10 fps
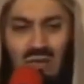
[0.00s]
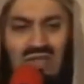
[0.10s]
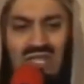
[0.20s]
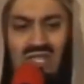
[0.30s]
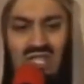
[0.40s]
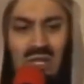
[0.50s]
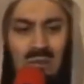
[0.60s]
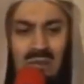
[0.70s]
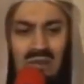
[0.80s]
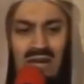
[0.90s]
with these
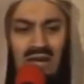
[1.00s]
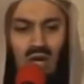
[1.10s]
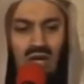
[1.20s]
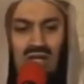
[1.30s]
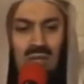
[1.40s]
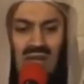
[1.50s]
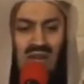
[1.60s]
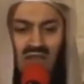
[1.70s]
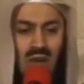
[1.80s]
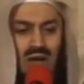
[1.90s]
sheep and not the
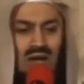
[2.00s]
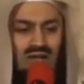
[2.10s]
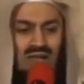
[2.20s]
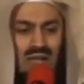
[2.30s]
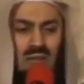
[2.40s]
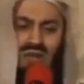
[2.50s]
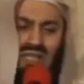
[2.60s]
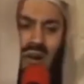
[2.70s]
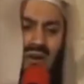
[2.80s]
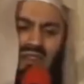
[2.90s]
men of our house,
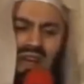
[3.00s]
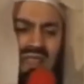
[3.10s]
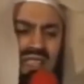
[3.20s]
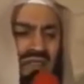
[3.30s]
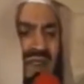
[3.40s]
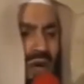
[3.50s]
because our father is